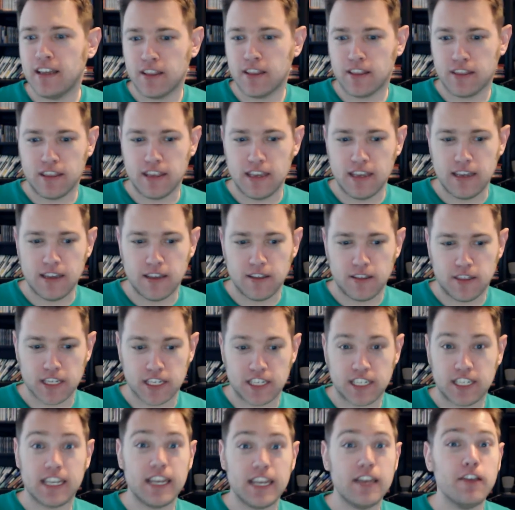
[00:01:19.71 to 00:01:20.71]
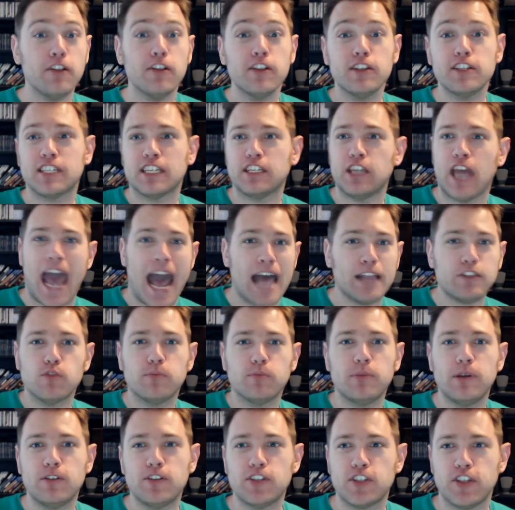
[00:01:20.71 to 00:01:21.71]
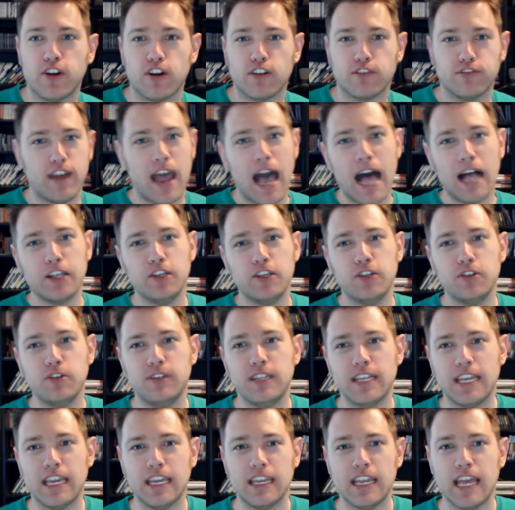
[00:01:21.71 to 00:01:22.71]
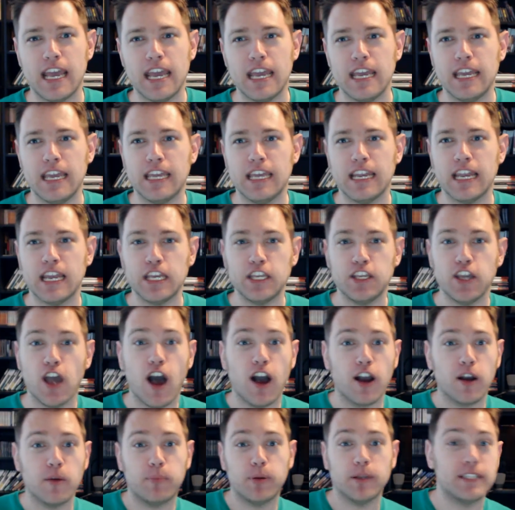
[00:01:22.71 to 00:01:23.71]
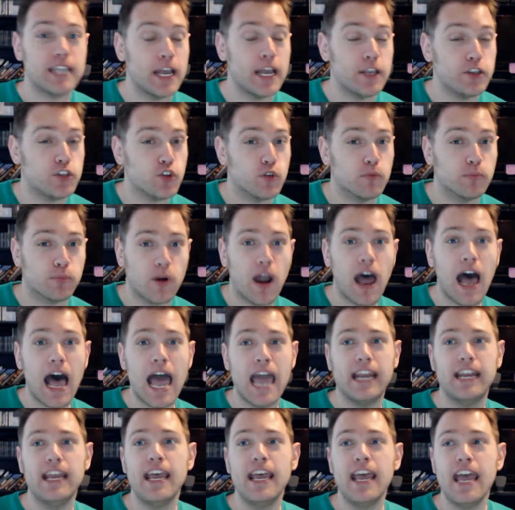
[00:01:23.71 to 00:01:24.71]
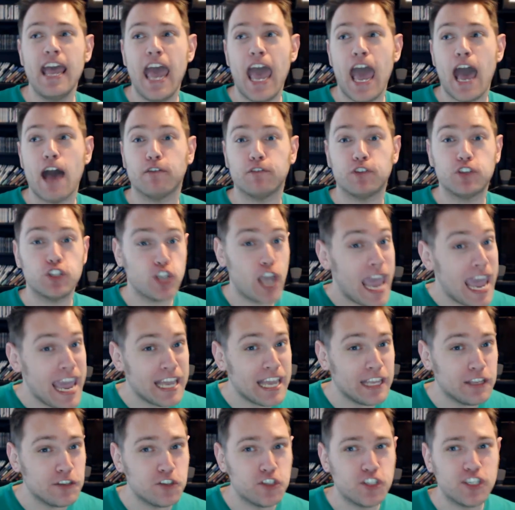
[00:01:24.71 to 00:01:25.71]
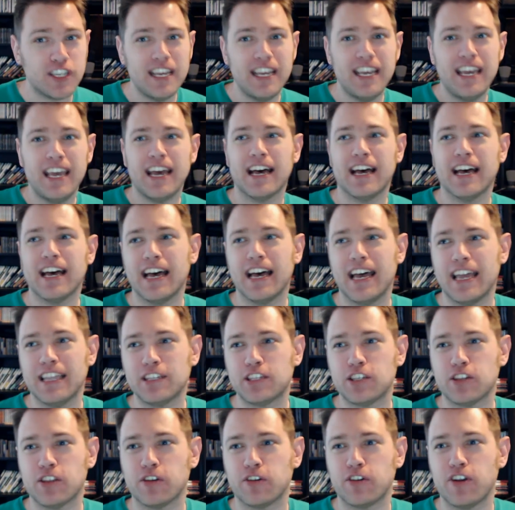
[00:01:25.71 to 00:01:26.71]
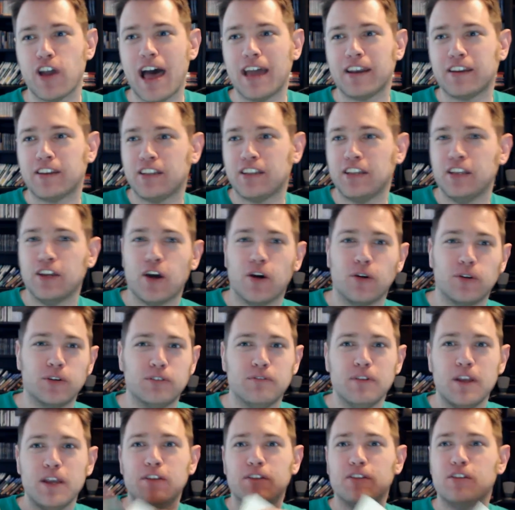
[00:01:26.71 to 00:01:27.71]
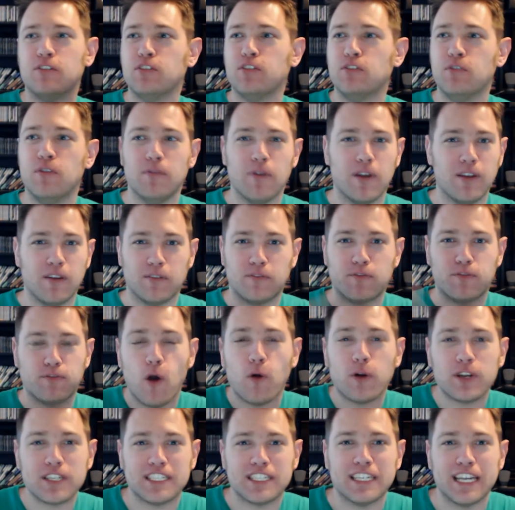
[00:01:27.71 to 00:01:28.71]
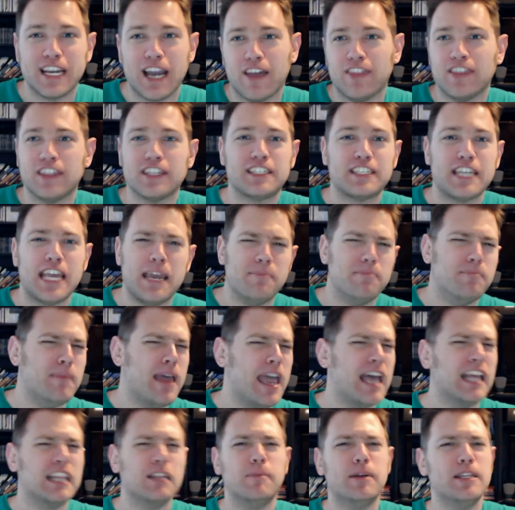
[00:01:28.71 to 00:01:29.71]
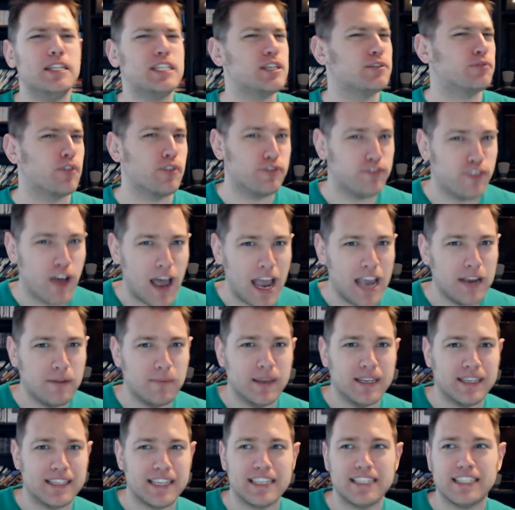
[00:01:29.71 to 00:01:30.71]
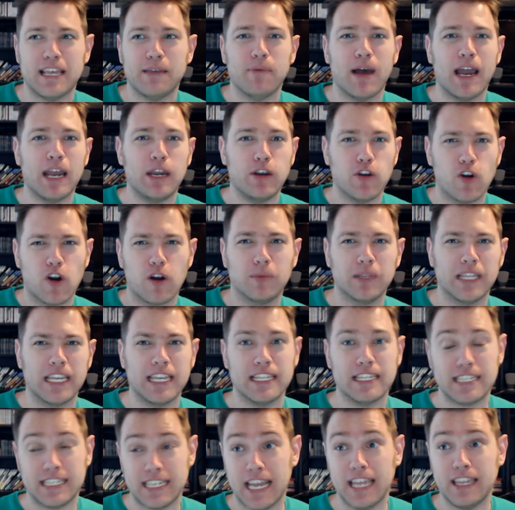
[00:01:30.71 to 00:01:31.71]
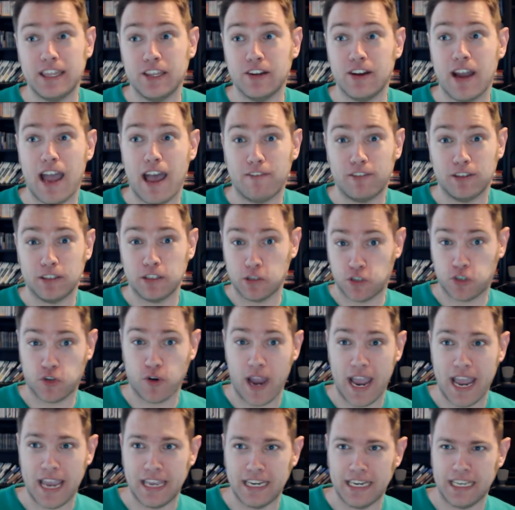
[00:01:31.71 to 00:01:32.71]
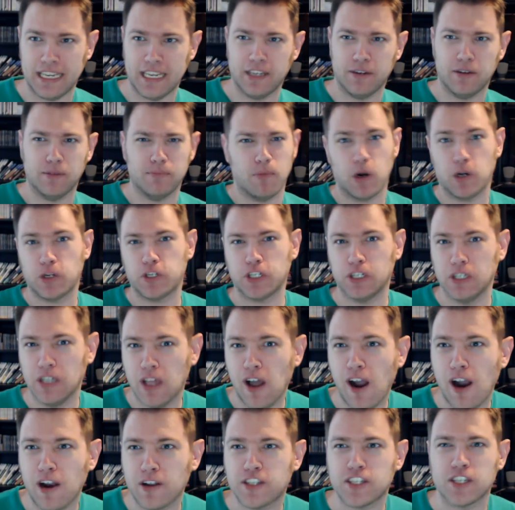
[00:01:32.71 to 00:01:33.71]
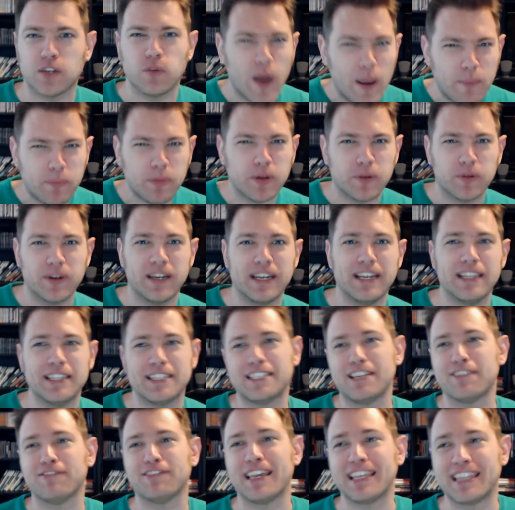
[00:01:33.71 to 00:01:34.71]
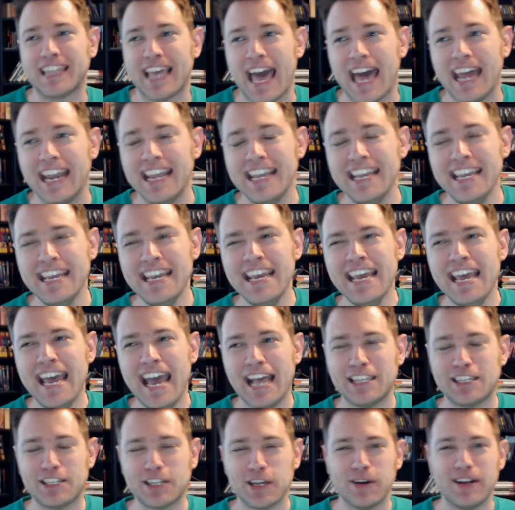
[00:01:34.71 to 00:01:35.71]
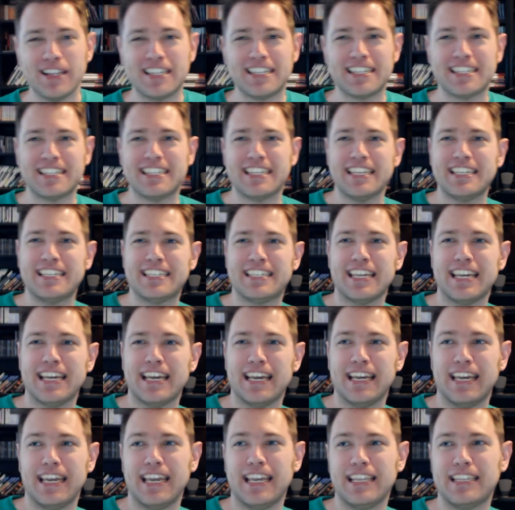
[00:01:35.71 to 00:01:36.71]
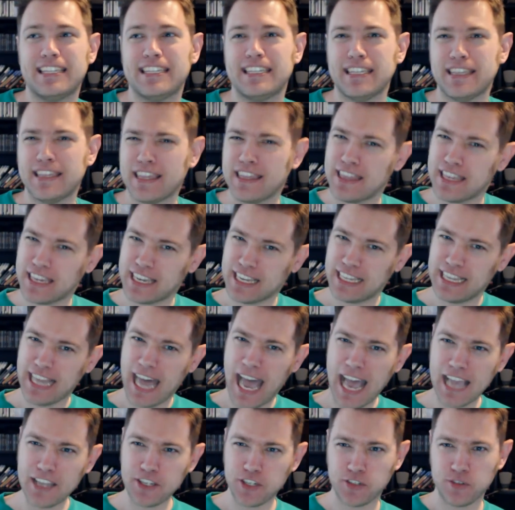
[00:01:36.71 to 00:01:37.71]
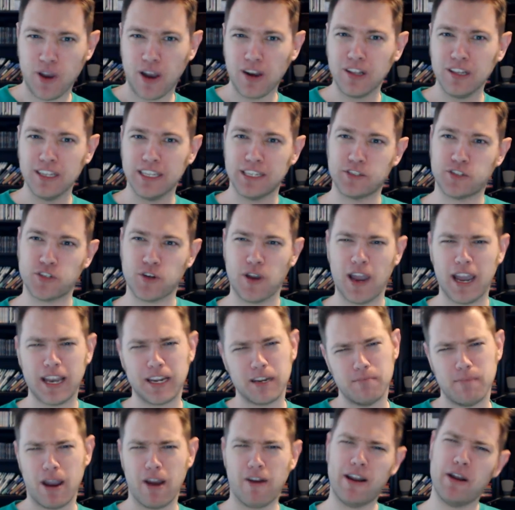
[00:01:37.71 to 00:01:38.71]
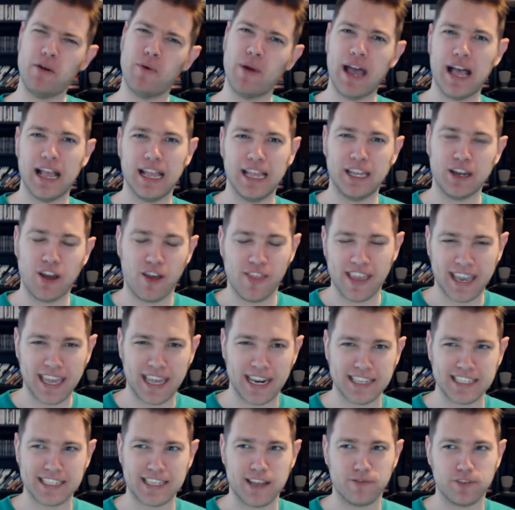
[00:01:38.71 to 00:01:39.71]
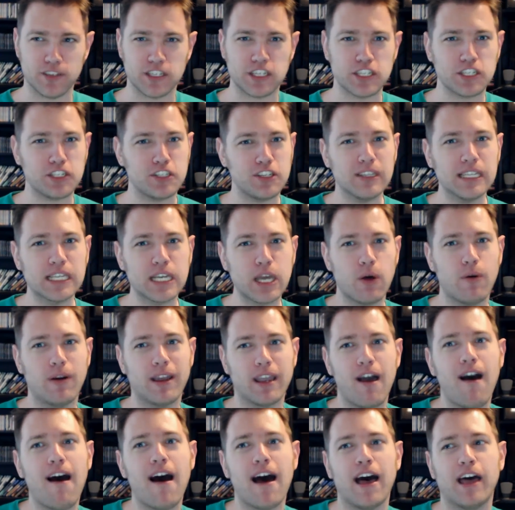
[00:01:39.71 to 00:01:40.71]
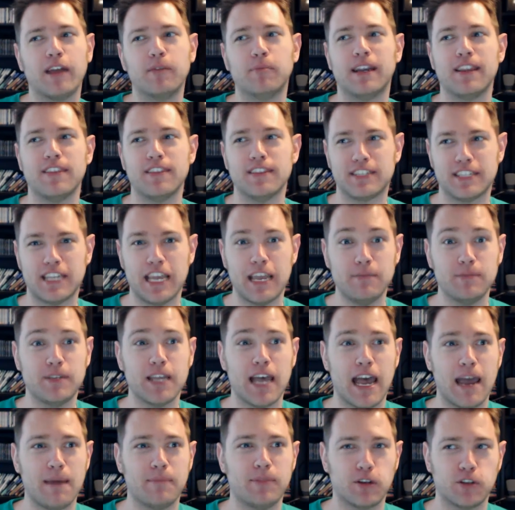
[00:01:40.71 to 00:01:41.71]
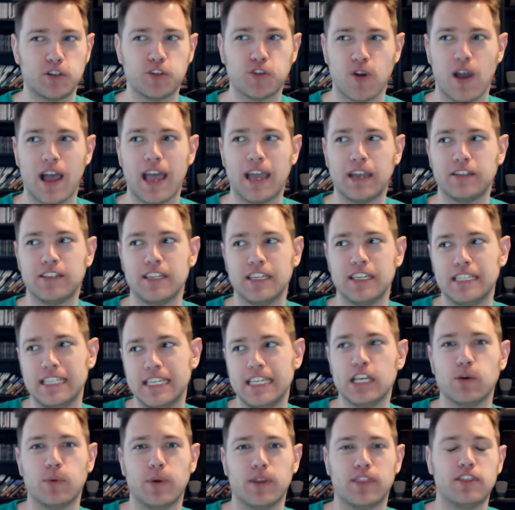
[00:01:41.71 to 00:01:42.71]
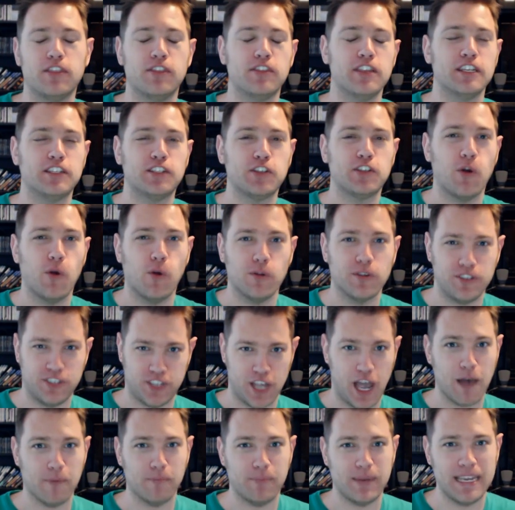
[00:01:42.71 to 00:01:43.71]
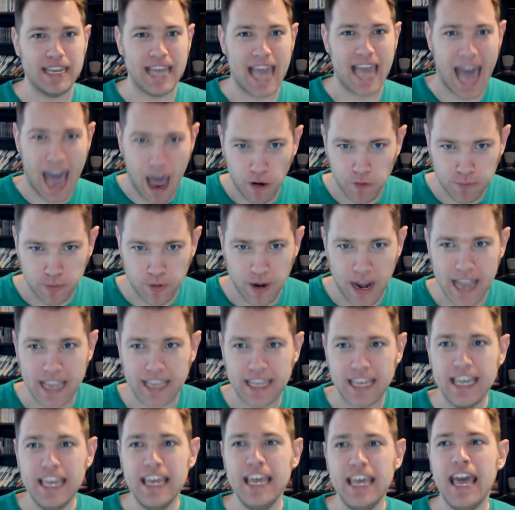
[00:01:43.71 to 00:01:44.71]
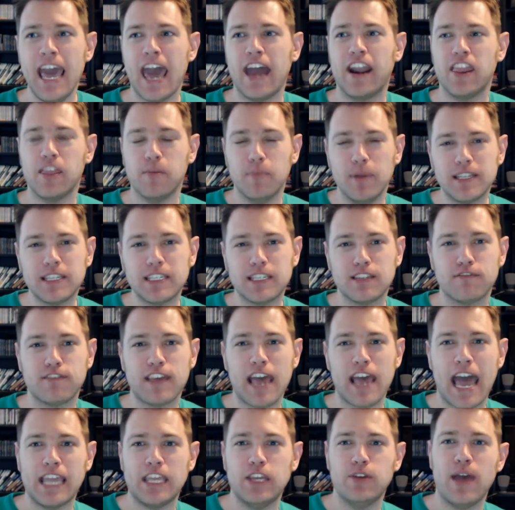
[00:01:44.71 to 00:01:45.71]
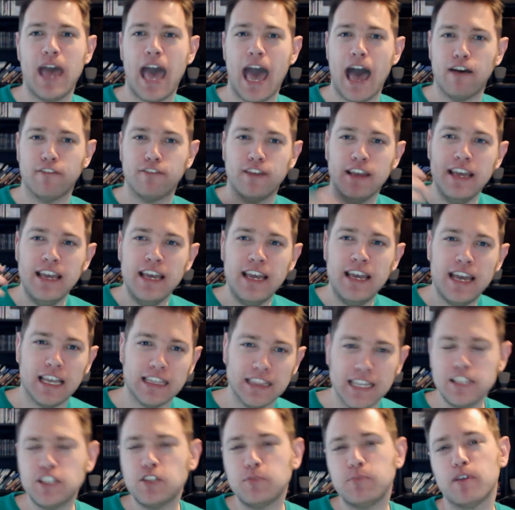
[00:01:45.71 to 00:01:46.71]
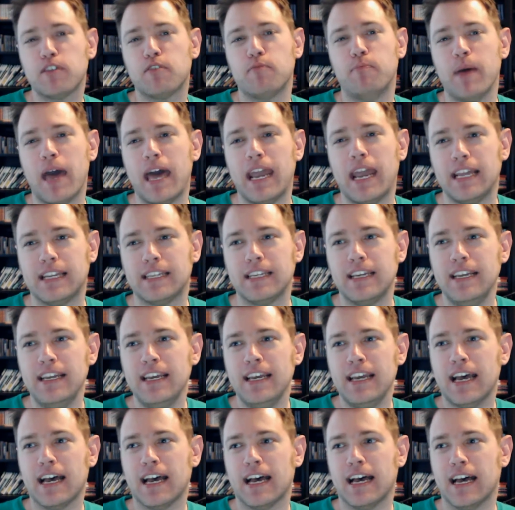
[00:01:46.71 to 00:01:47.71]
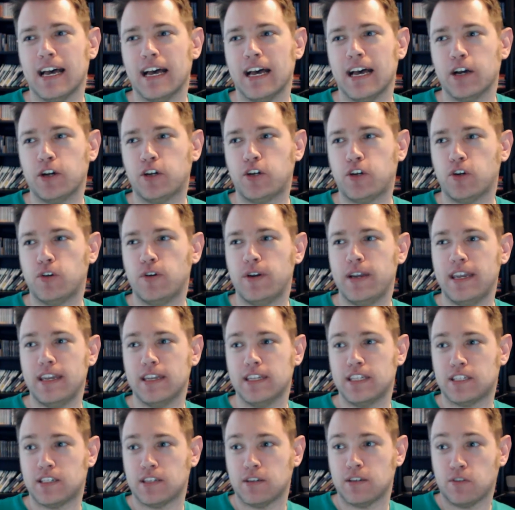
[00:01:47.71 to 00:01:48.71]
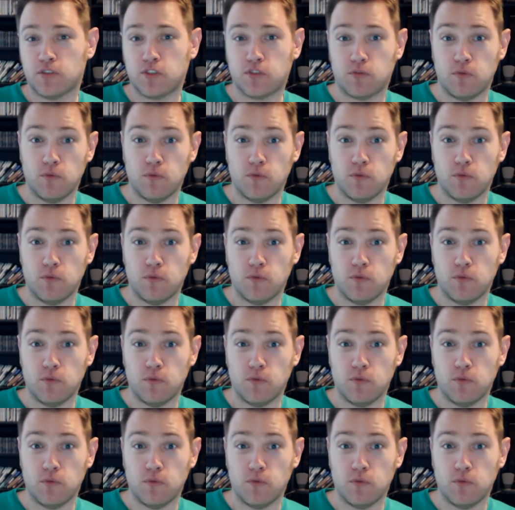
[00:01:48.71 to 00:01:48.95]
the skills and attributes that are valued in a young potential bride have changed. And so they're not, you know, focusing on the same elements of refinement as they might normally. Instead, they're having to train in martial arts and weaponry and stuff like that. And so it's this, it's the class struggle and trying to marry well and all that kind of stuff is still going on. But at the same time, they're trying to deal with this whole zombie outbreak. And in the midst of that, you have Elizabeth Bennet, who is,